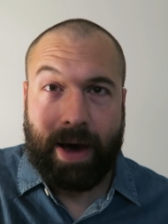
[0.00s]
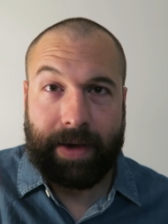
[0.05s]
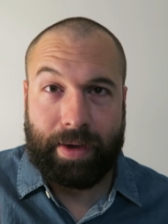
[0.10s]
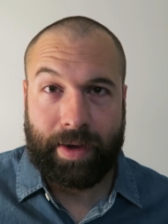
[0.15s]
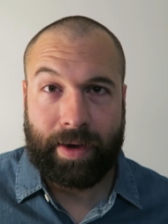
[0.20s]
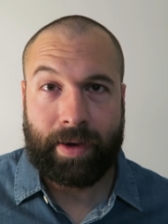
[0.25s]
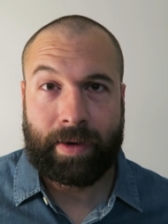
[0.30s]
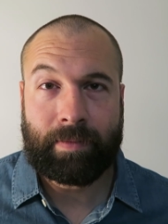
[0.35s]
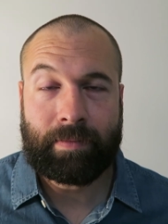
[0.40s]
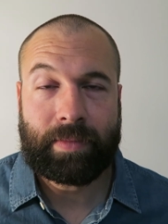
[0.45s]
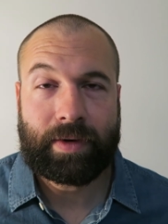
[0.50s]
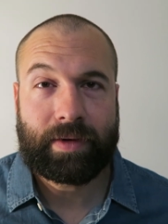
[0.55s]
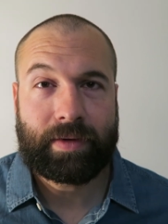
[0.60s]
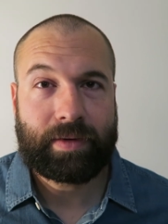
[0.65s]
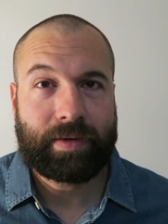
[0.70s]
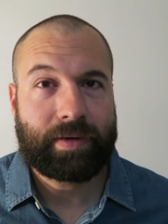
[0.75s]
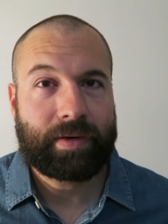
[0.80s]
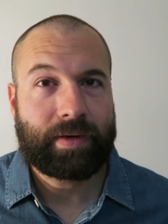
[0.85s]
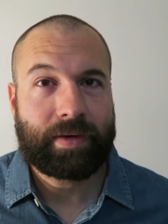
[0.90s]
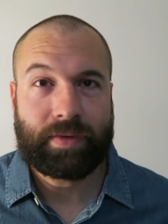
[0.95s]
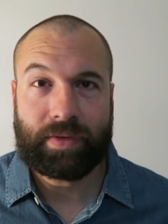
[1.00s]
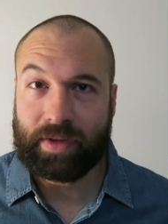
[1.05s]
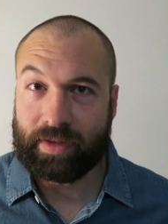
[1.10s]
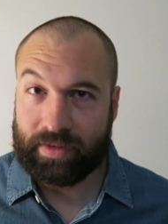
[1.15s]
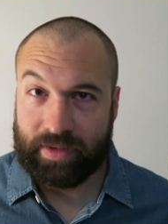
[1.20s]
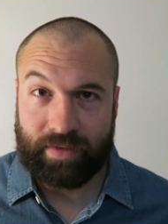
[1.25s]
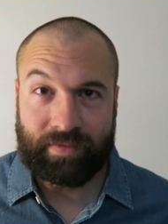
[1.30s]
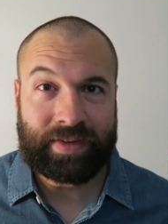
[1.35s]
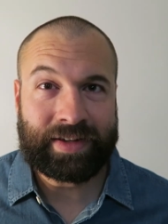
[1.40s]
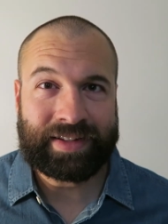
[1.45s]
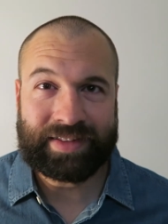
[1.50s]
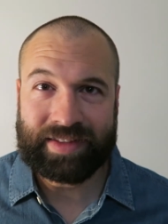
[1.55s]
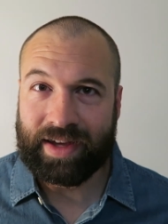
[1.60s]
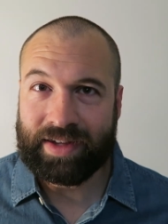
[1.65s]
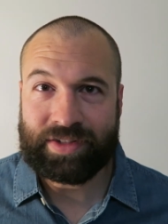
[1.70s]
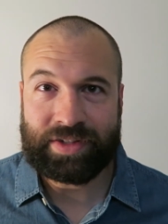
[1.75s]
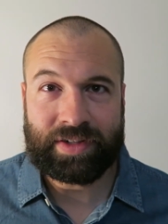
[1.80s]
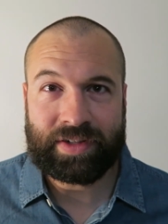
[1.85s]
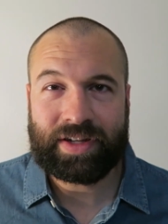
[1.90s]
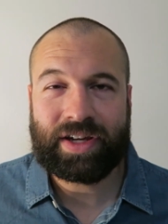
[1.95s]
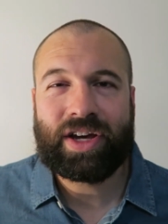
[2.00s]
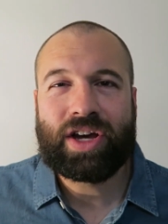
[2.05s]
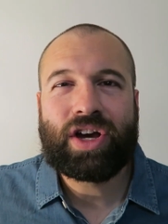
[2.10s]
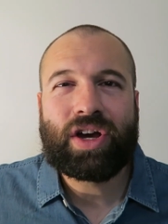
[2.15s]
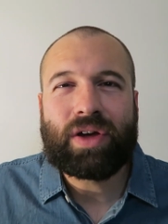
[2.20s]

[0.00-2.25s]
I am the living legend,